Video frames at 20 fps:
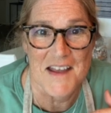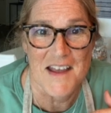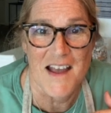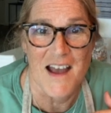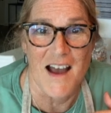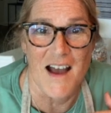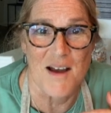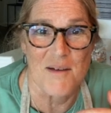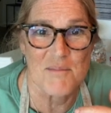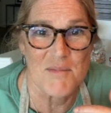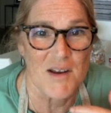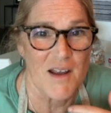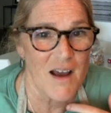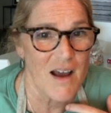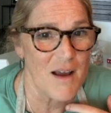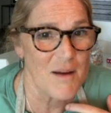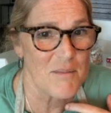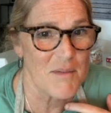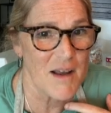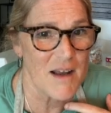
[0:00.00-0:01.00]

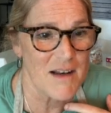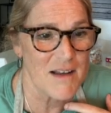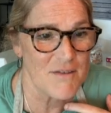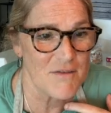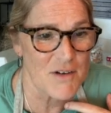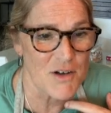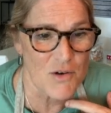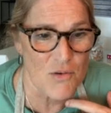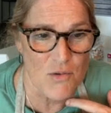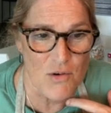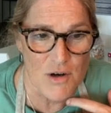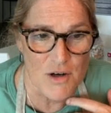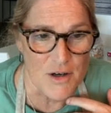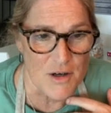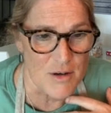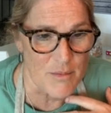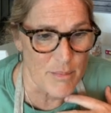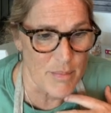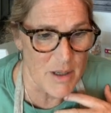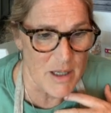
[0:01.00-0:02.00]
I'm not even a
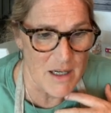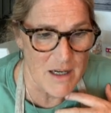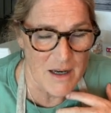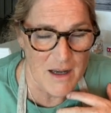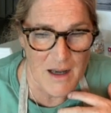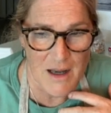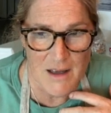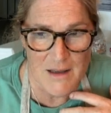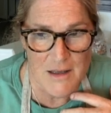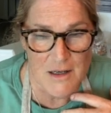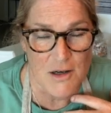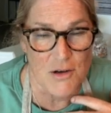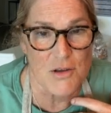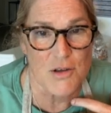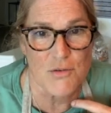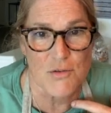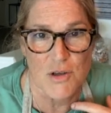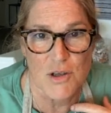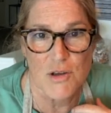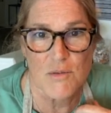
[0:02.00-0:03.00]
hoarder, but you know,
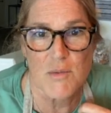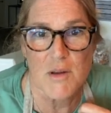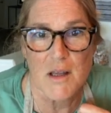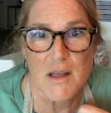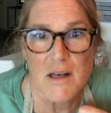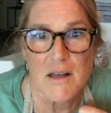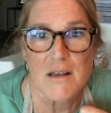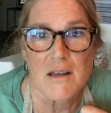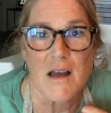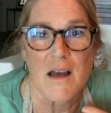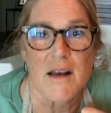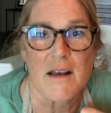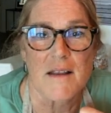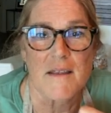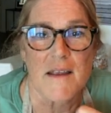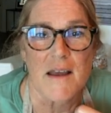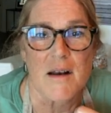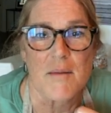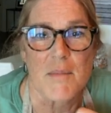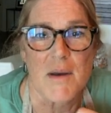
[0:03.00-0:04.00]
you accumulate a lot in
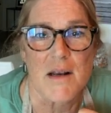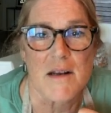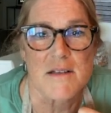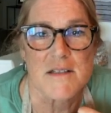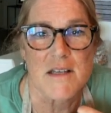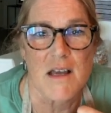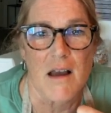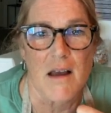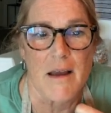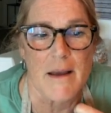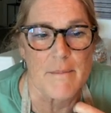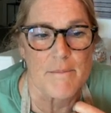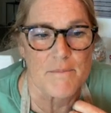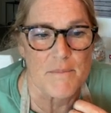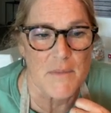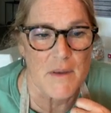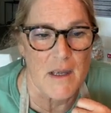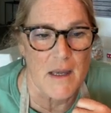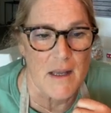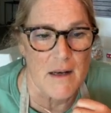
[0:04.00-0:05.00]
that amount of time,
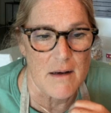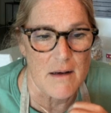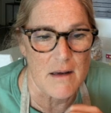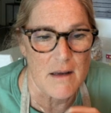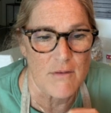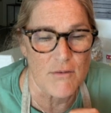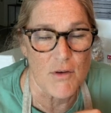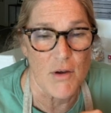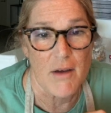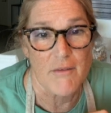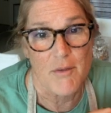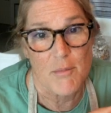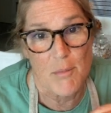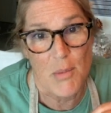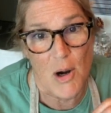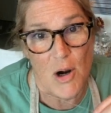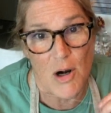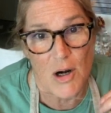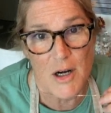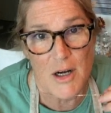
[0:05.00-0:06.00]
and if you have a
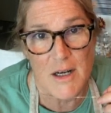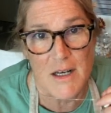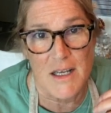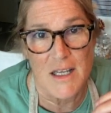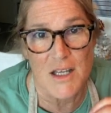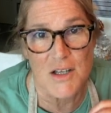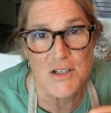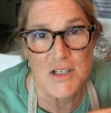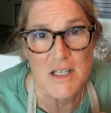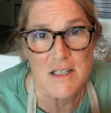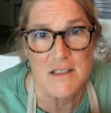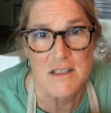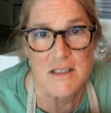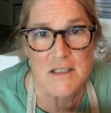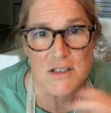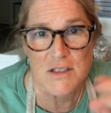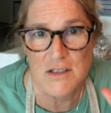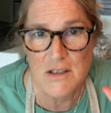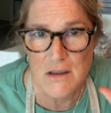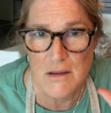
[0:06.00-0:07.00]
barn, you tend to
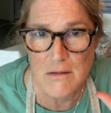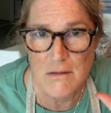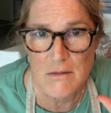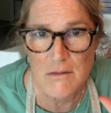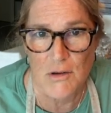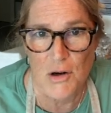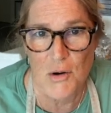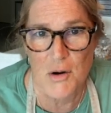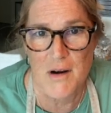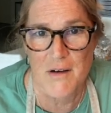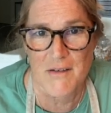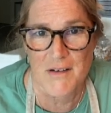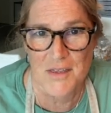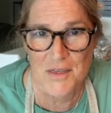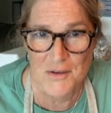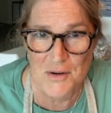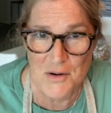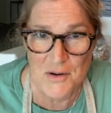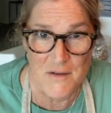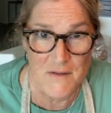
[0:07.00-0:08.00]
just throw
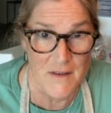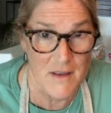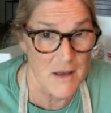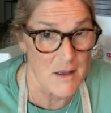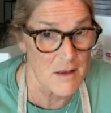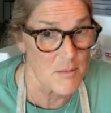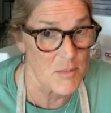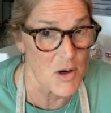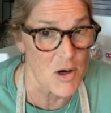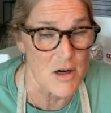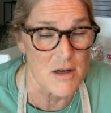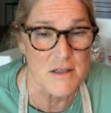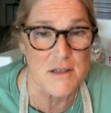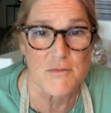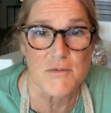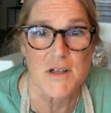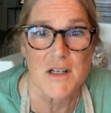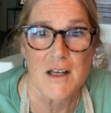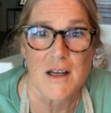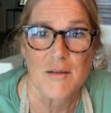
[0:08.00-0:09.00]
everything in the barn. So
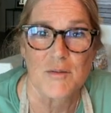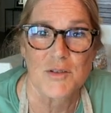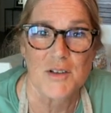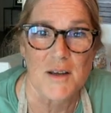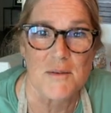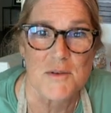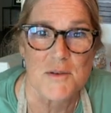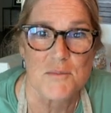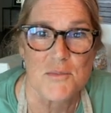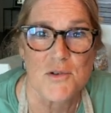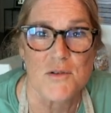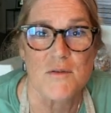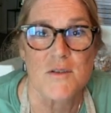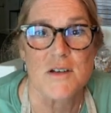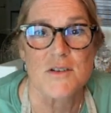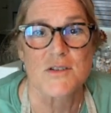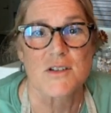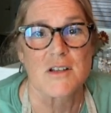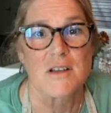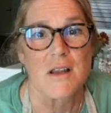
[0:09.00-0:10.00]
when it comes time to move,
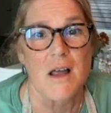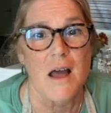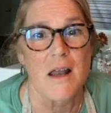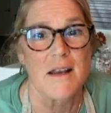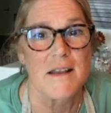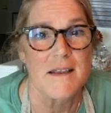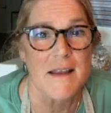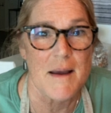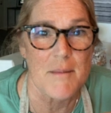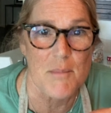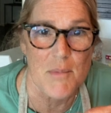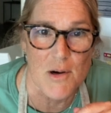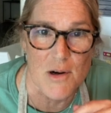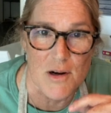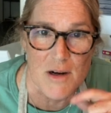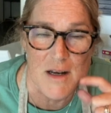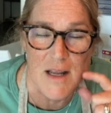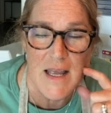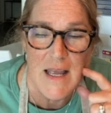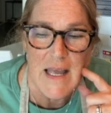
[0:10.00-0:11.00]
there's a lot in that
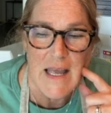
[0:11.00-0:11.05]
barn.